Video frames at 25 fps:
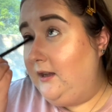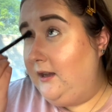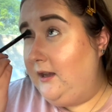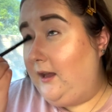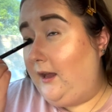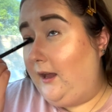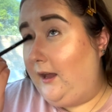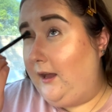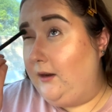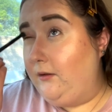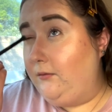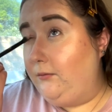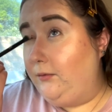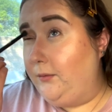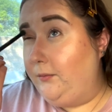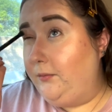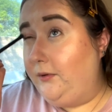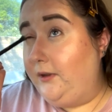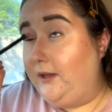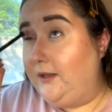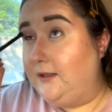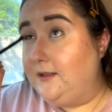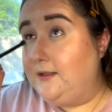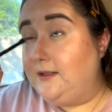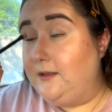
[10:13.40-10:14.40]
and
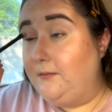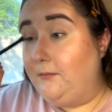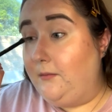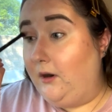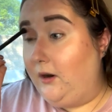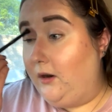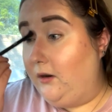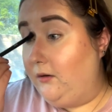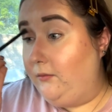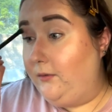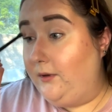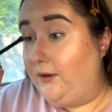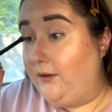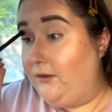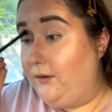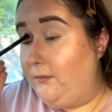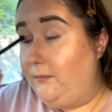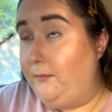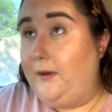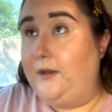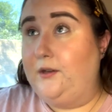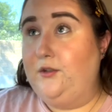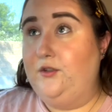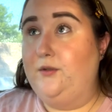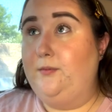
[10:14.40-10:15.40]
replaced them all with
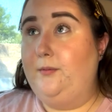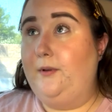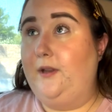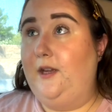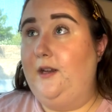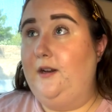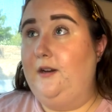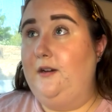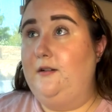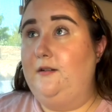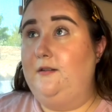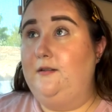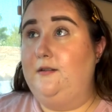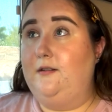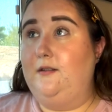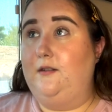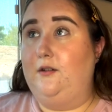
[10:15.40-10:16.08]
bench players.